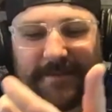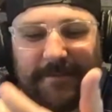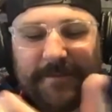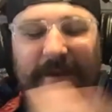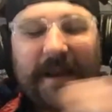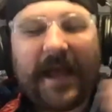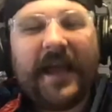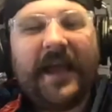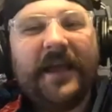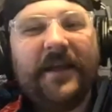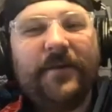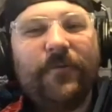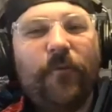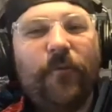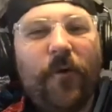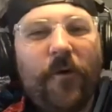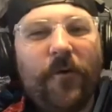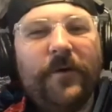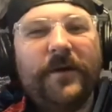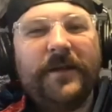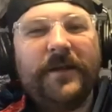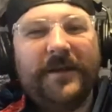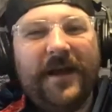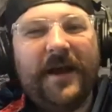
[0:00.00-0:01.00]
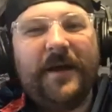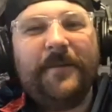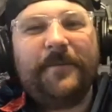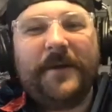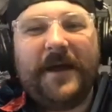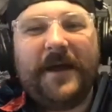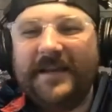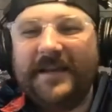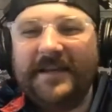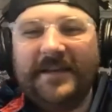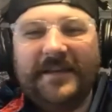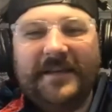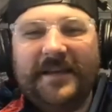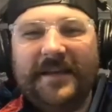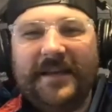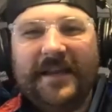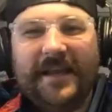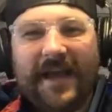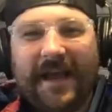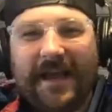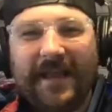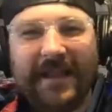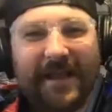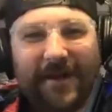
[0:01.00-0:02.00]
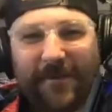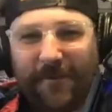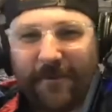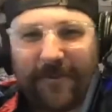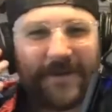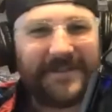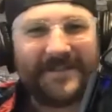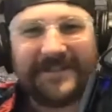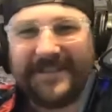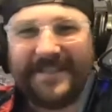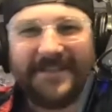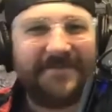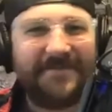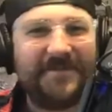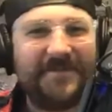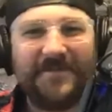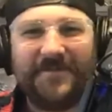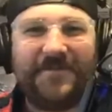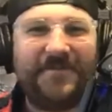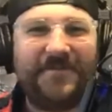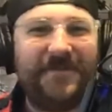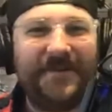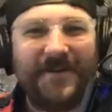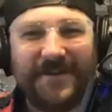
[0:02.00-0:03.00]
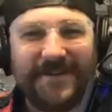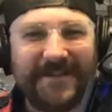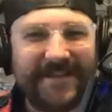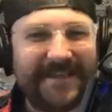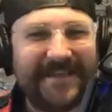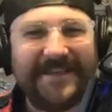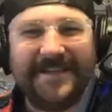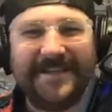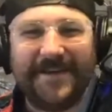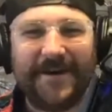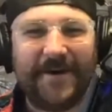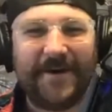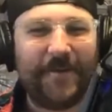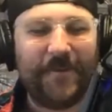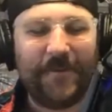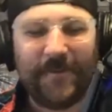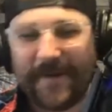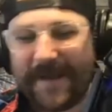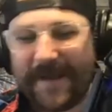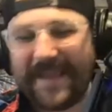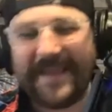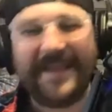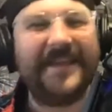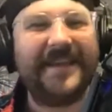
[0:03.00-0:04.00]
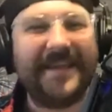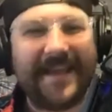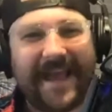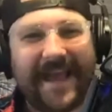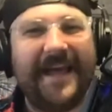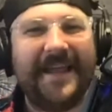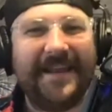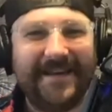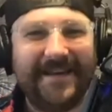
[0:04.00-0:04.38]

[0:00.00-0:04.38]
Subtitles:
But I had woken up. I wasn't even fully awake yet.